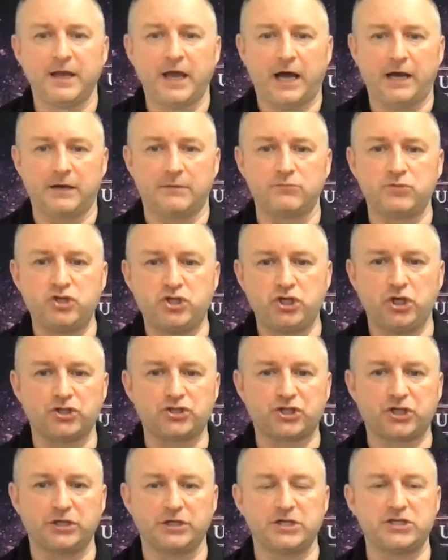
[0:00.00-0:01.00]
And I'm
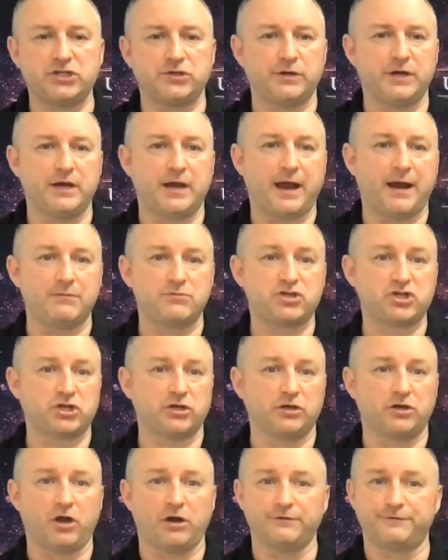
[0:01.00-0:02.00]
just going to do it now. I'm just
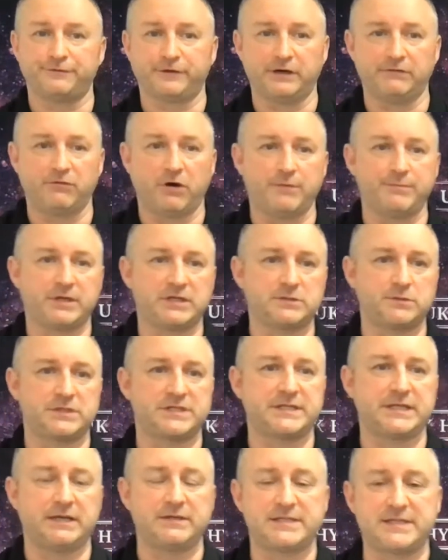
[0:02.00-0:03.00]
going to go for it, right? Because we're
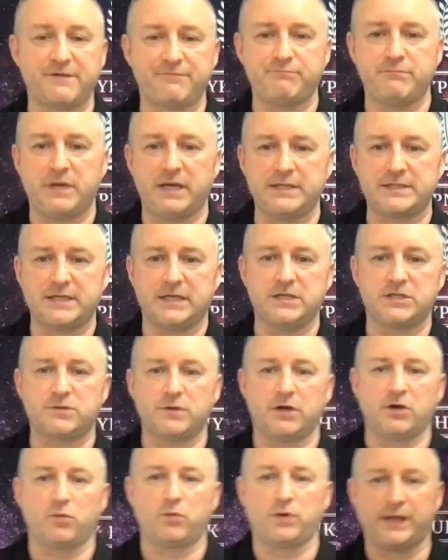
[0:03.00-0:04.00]
7 minutes into it
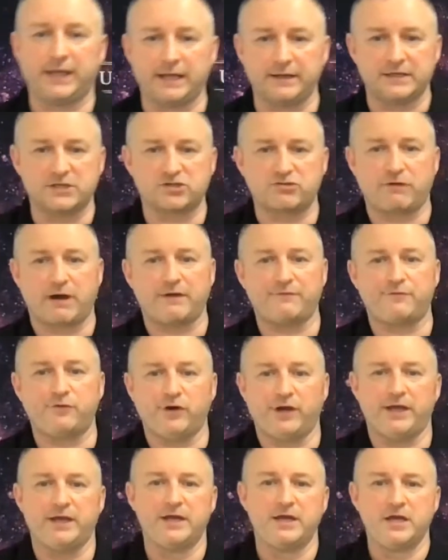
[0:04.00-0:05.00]
and I want to get this crack for
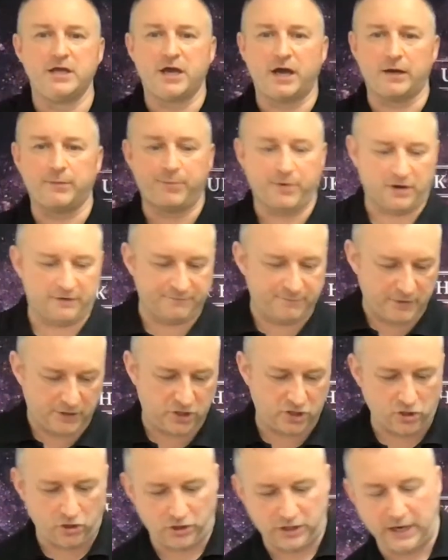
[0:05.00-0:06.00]
you. And apart from a
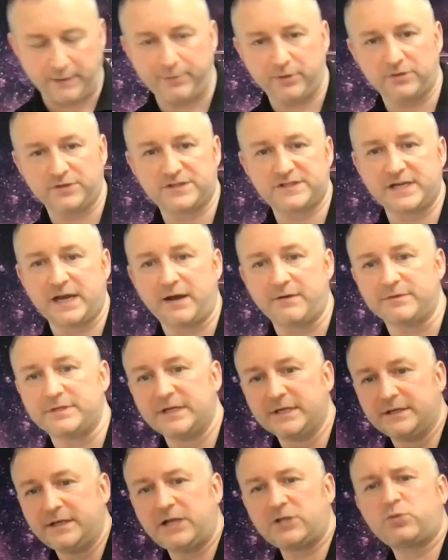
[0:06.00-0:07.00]
cock up on sound,
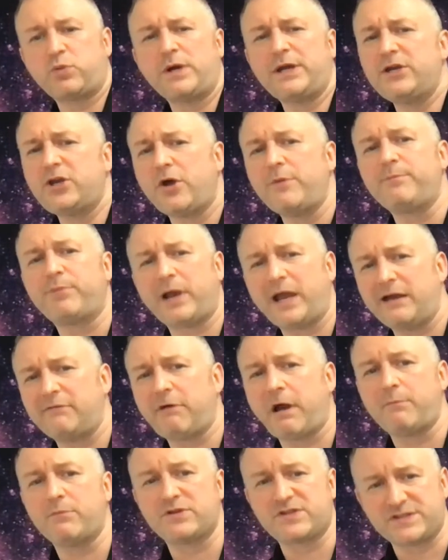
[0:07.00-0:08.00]
that's why you don't play
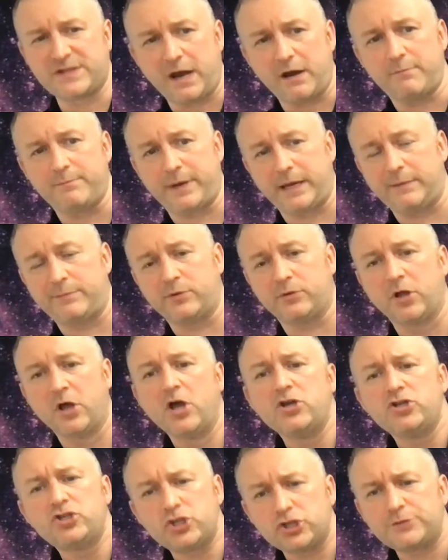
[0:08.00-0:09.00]
around with sound, people,
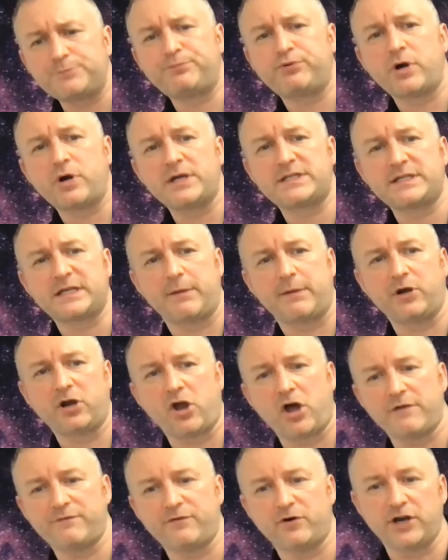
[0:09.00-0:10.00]
just prior to coming
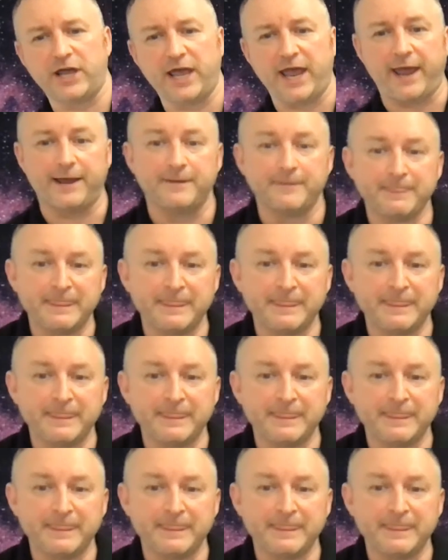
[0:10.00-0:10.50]
live on air.